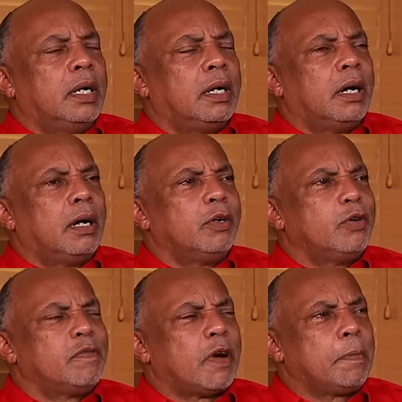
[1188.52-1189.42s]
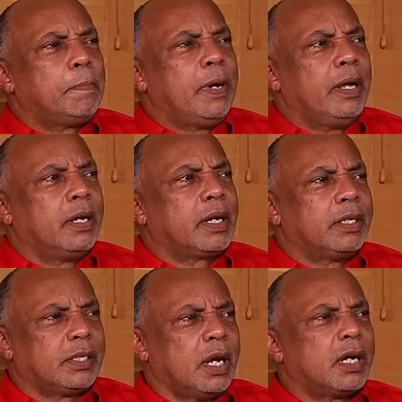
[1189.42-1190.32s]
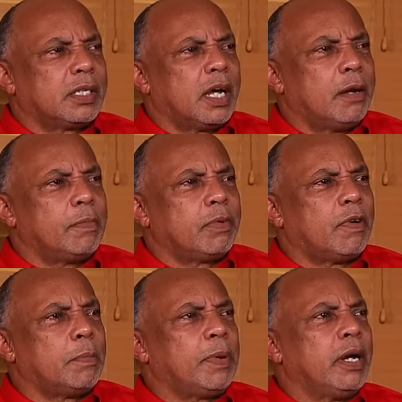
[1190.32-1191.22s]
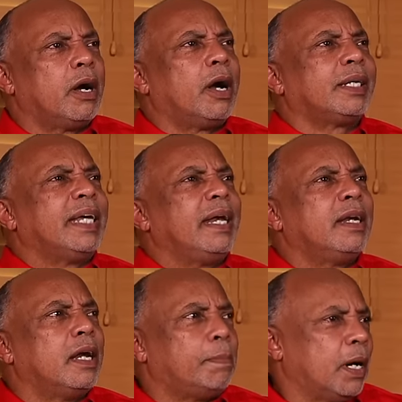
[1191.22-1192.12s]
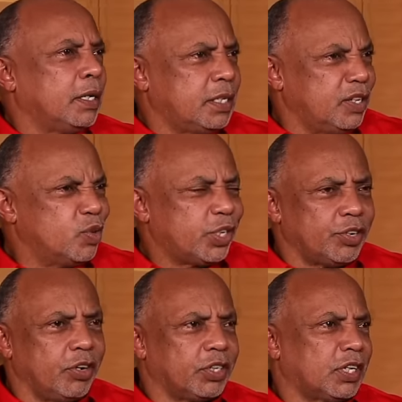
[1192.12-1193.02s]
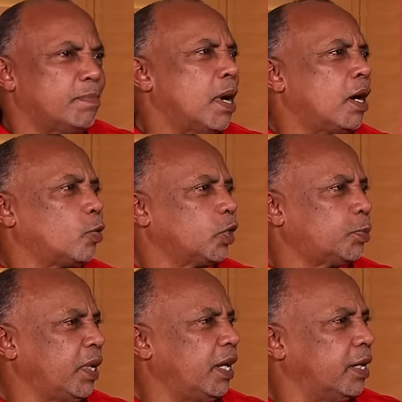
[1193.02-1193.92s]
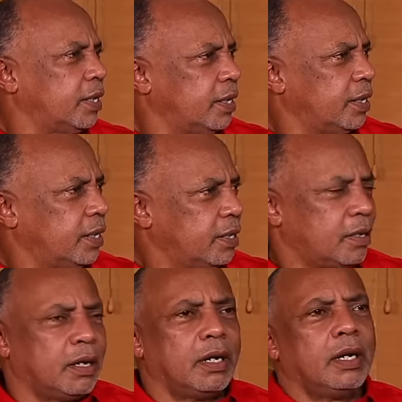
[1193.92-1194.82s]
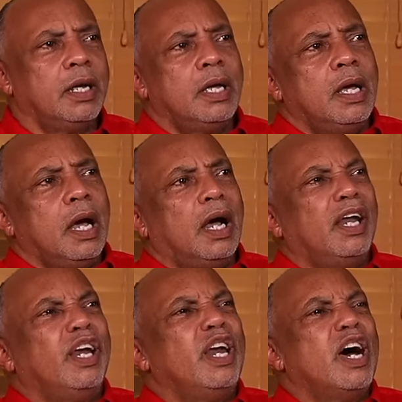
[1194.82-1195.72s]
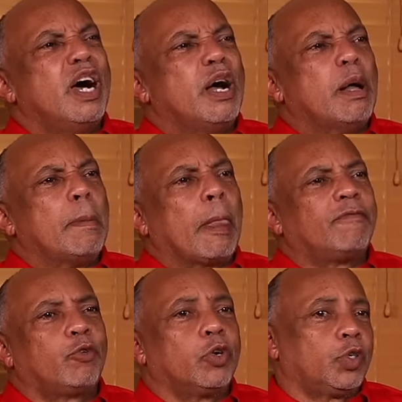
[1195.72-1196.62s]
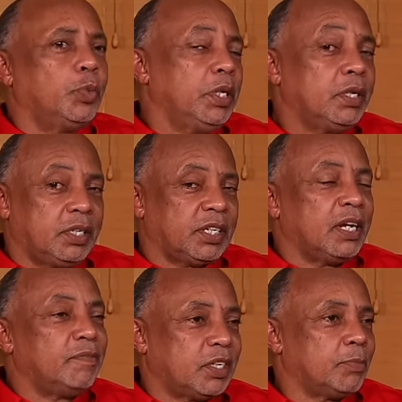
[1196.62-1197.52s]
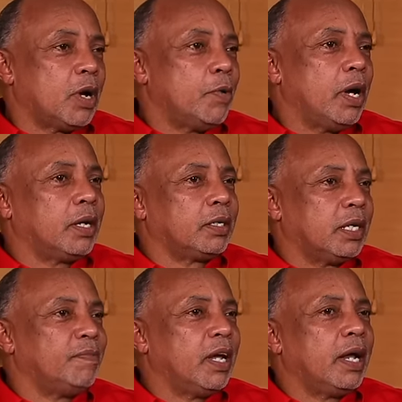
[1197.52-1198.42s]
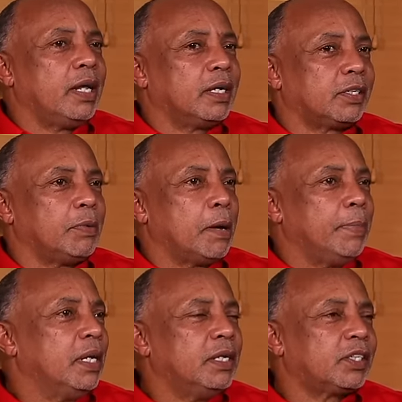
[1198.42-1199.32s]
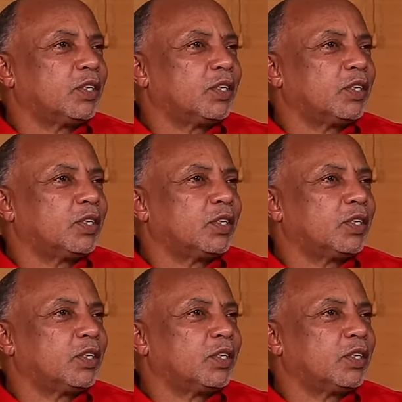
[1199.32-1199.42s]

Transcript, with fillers: I don't know if I played, because it's a long time before I played. I attended a party in Ocherius and Mark was playing. Oh, okay. Right? And of course, we'd sell him, say, boy, we are telling the idea, so we are build this